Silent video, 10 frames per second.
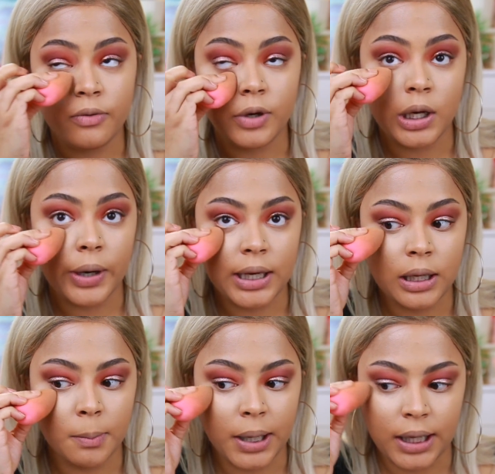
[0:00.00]

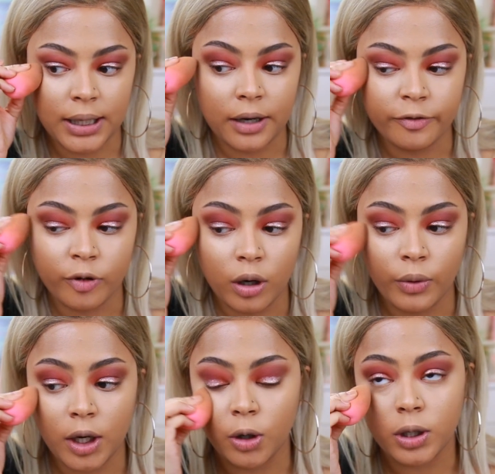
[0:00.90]
regretting buying like
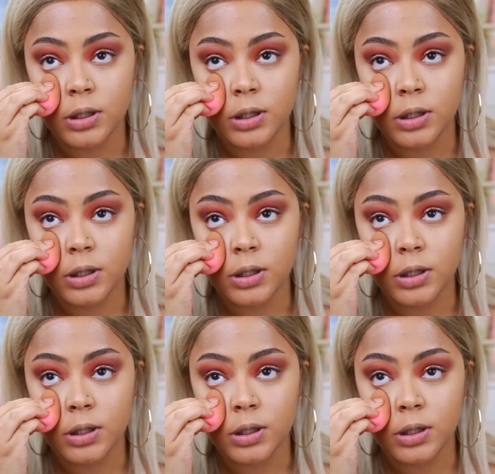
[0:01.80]
4-in-1 Go,